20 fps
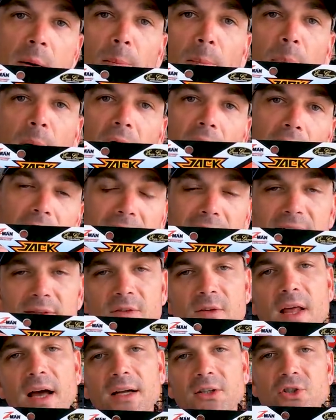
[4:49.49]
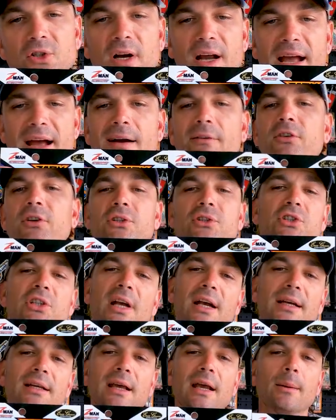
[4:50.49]
But it's not your average
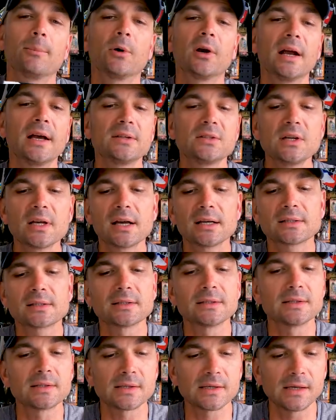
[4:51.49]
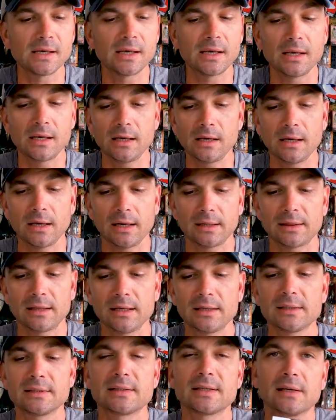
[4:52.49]
jackhammer. As you guys can see, I
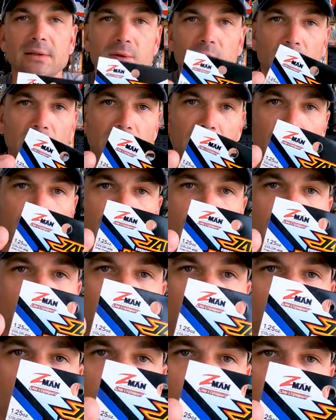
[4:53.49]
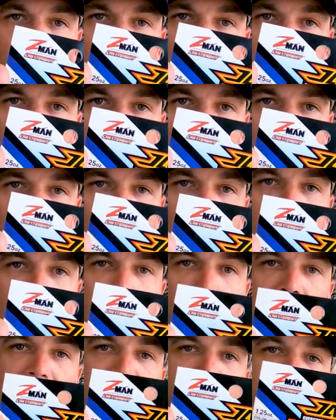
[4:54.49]
think it says on there, yep, right there.
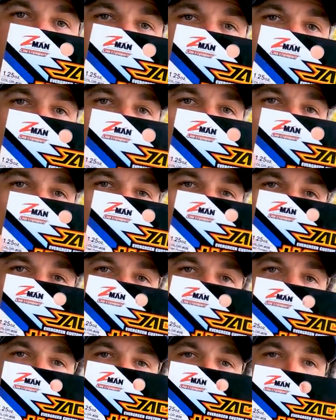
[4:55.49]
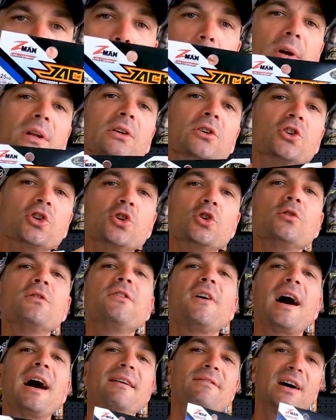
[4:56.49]
This is a
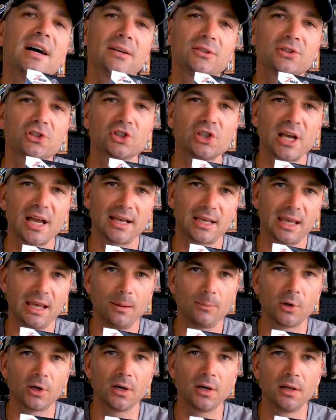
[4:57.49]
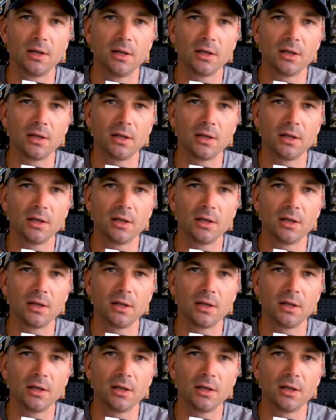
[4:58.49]
1.25 ounce jackhammer.